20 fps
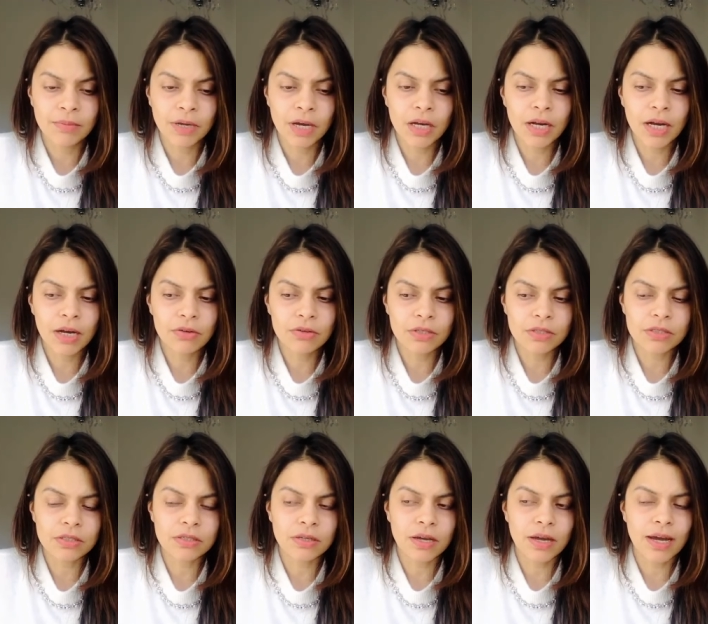Burnout
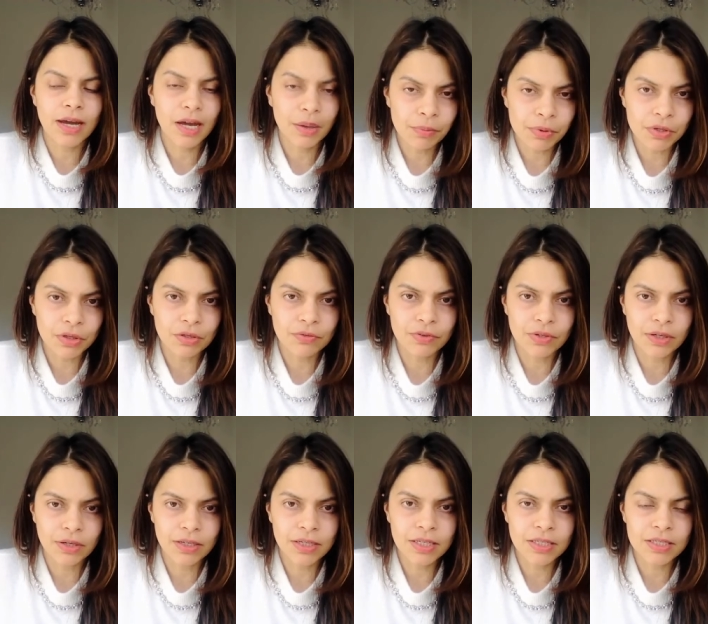doesn't happen
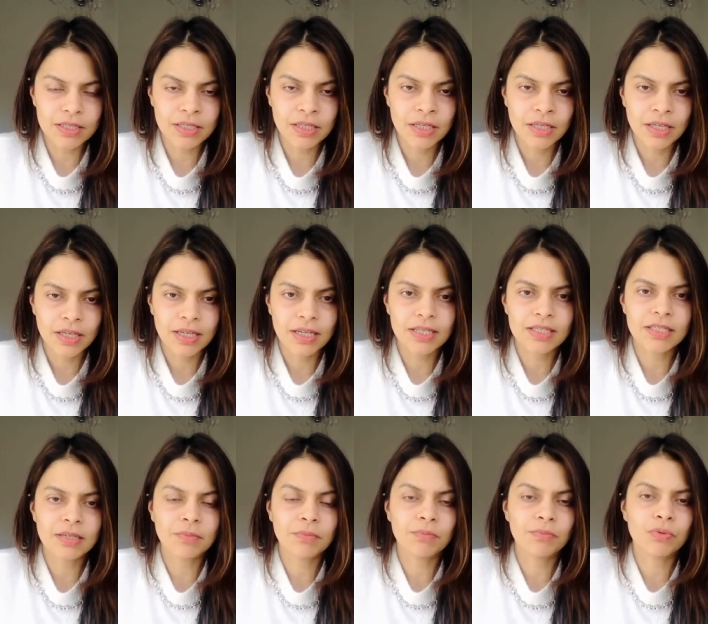overnight. It is
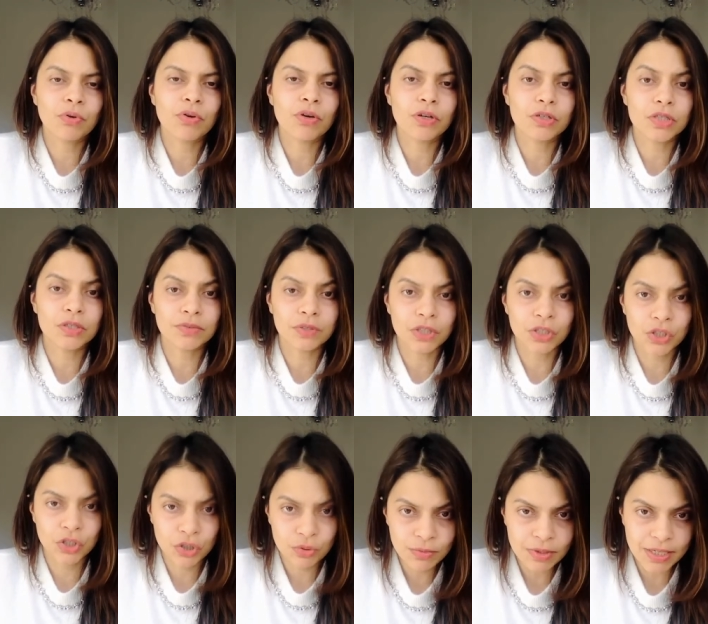a product of
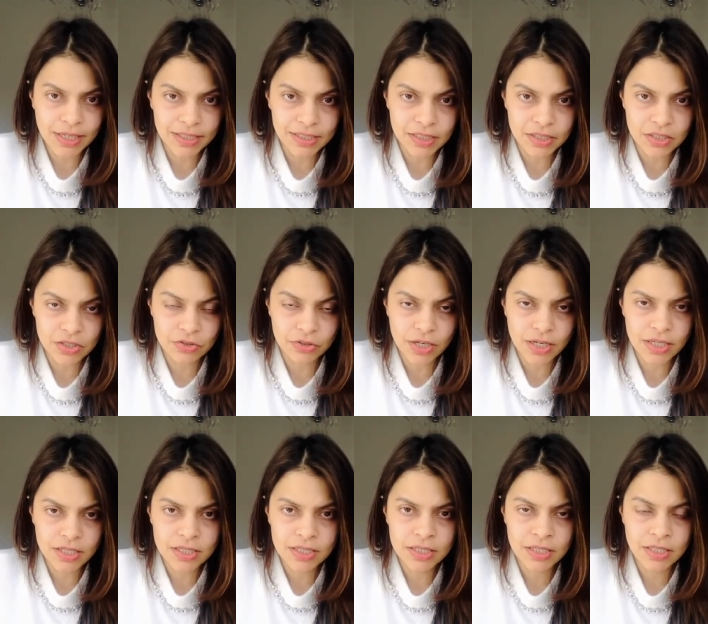accumulated
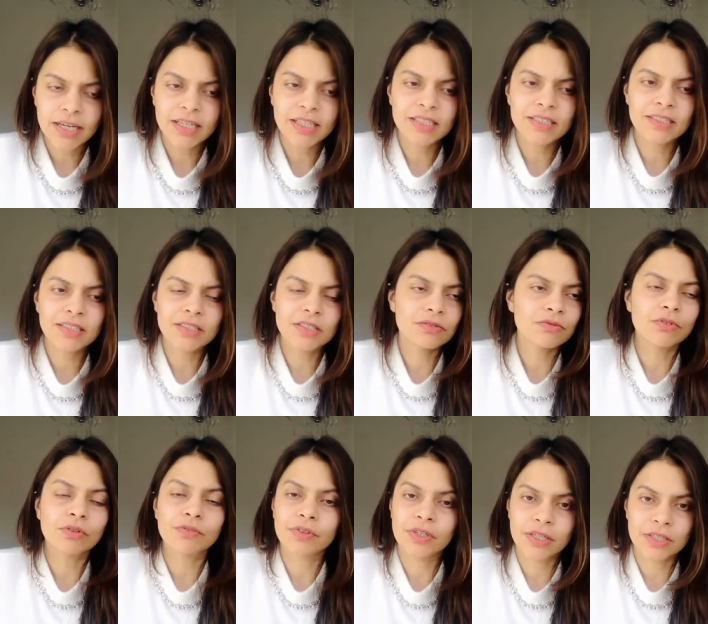stress, and it doesn't
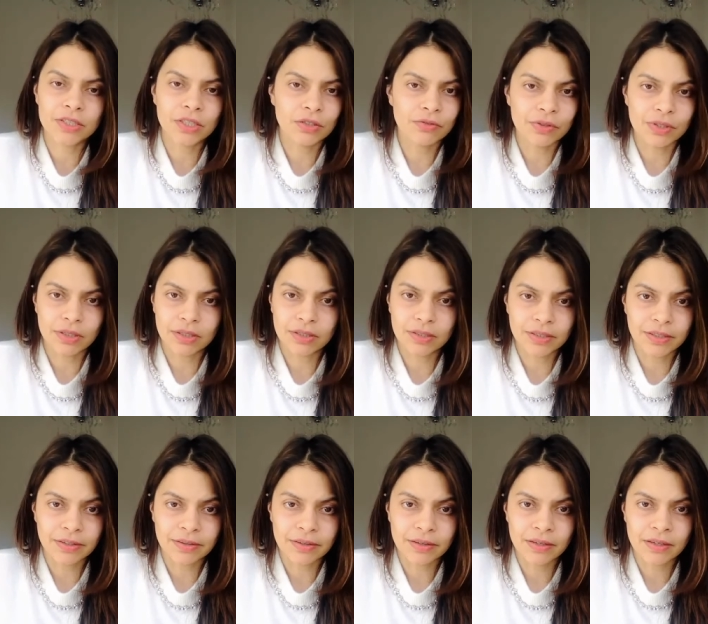reverse overnight
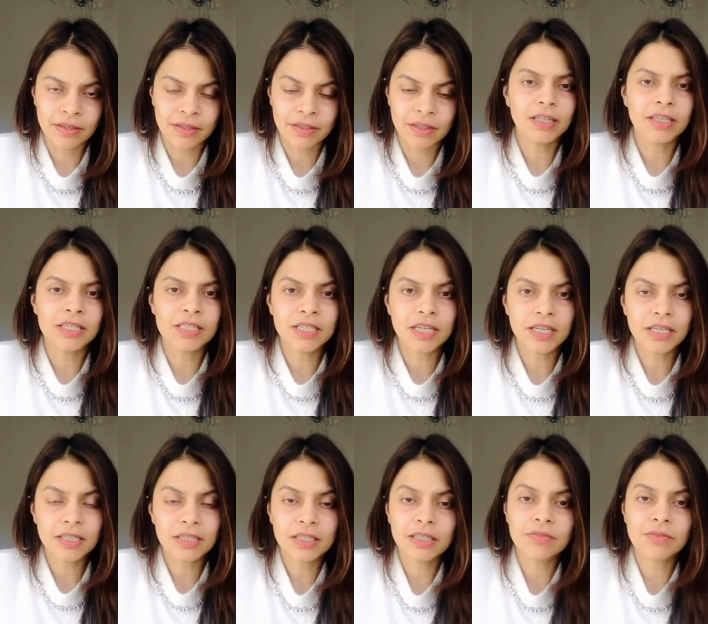either. It can
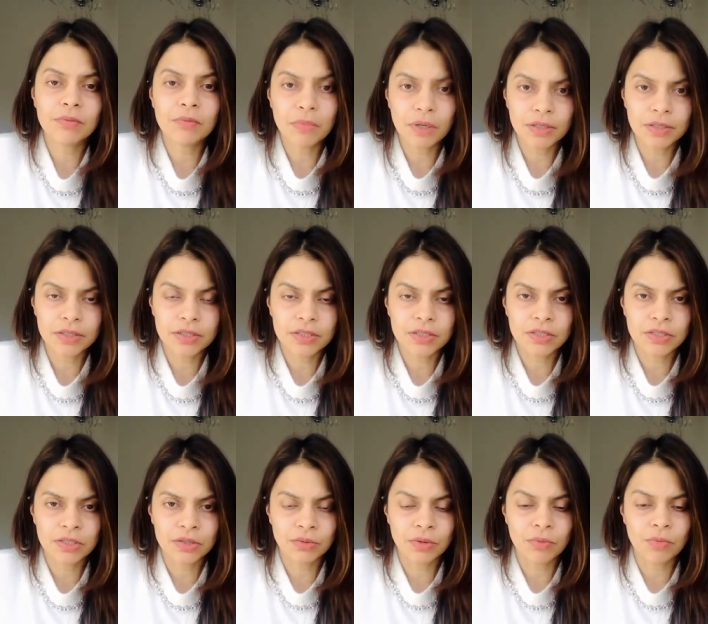take even months
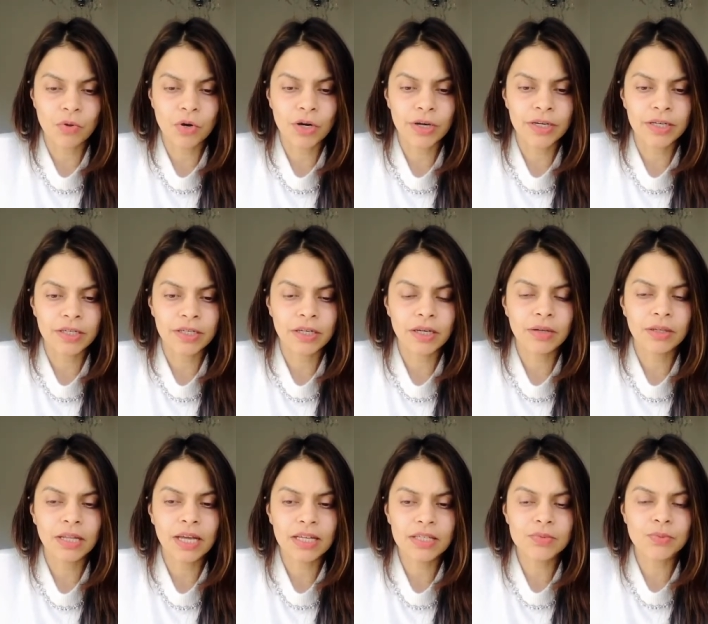to unwind,
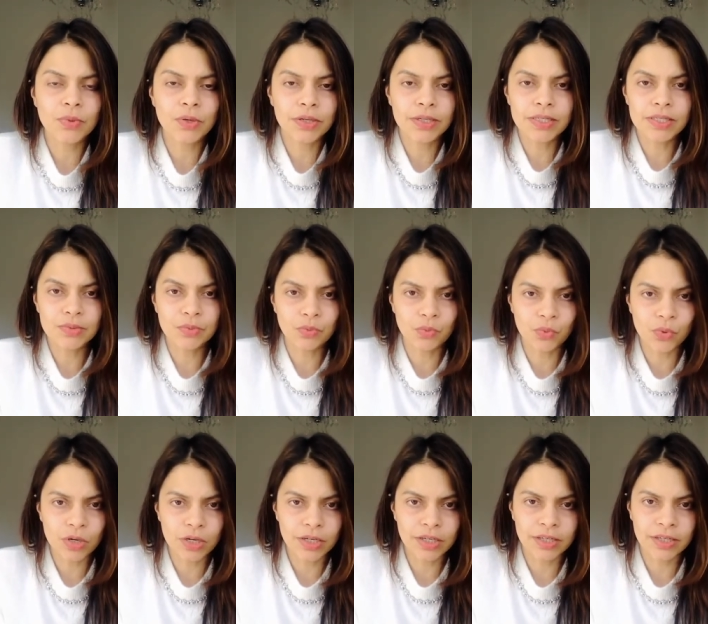and that's why it's
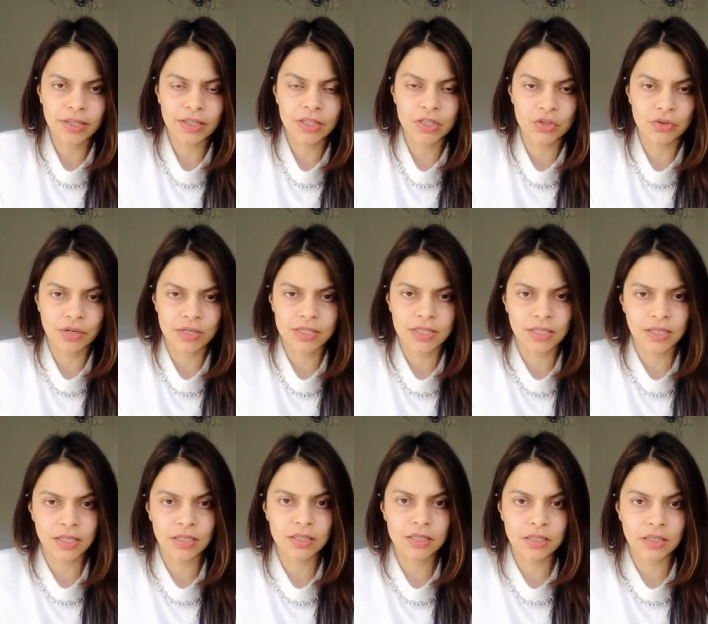worth addressing
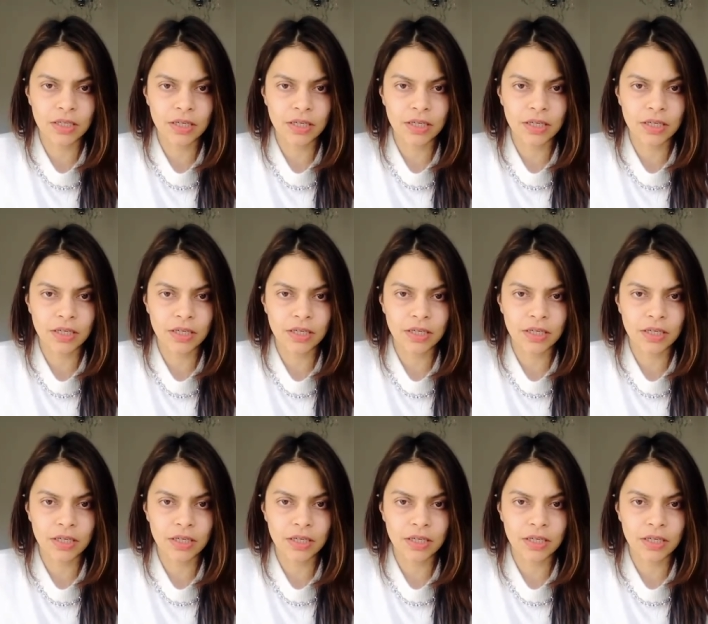it